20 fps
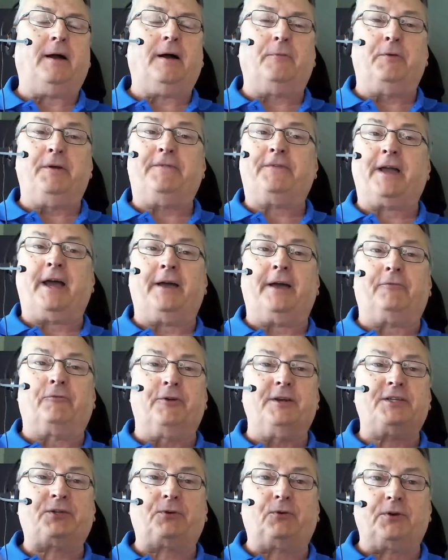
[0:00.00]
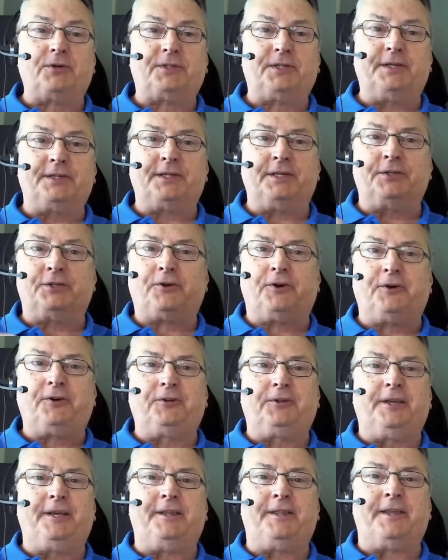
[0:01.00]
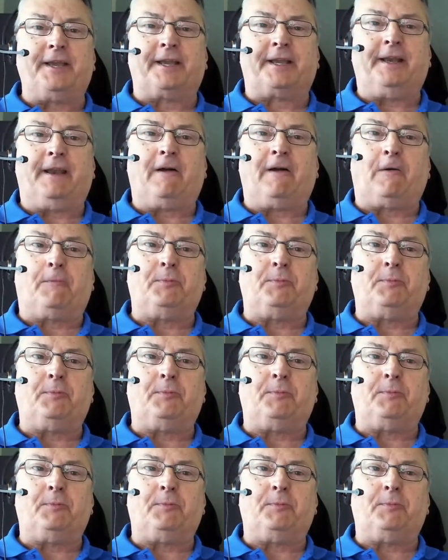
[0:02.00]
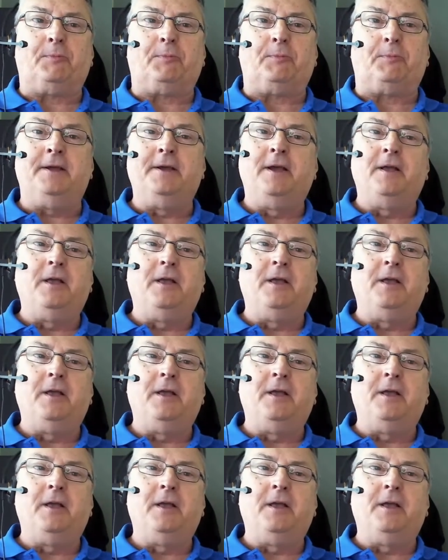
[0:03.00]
We've got resources internally that can help you decide.